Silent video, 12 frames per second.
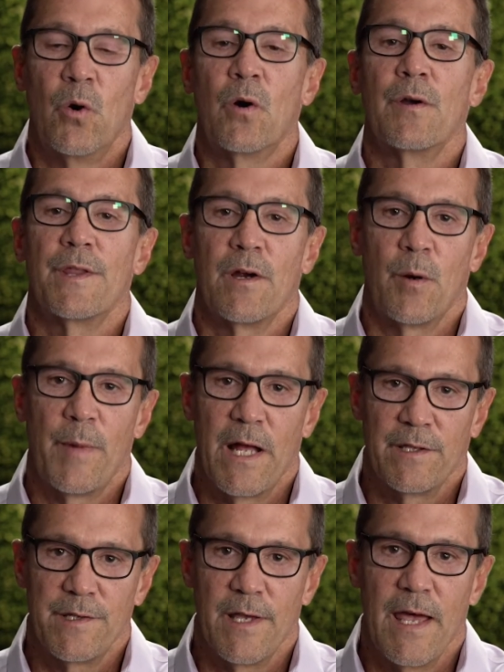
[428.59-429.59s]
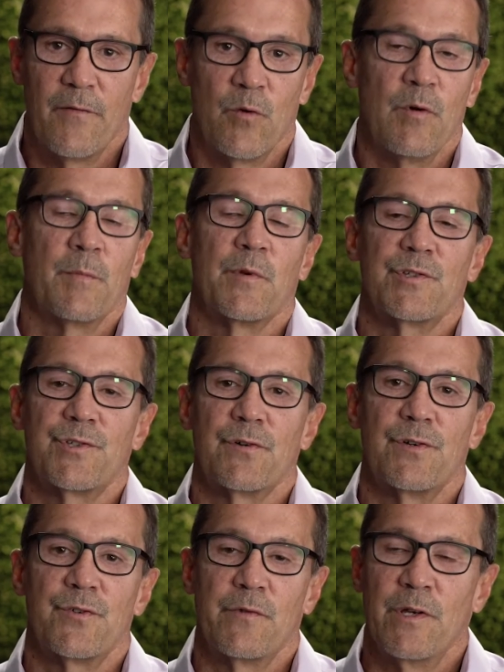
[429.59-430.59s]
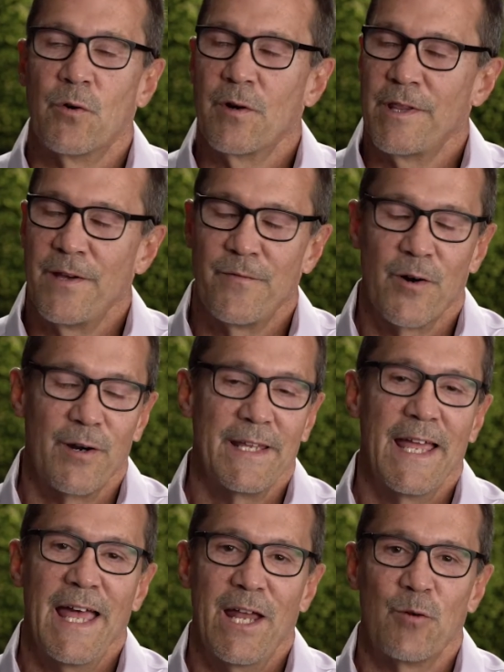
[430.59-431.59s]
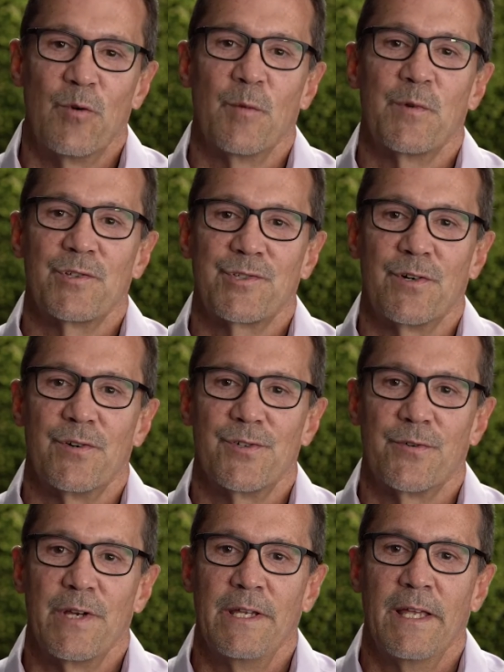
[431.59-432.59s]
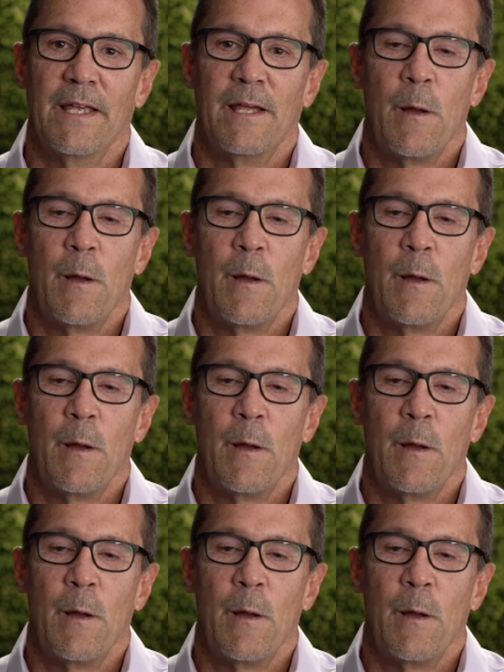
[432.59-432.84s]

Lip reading: or they're about to have a Whipple surgery, or they've already had a Whipple surgery.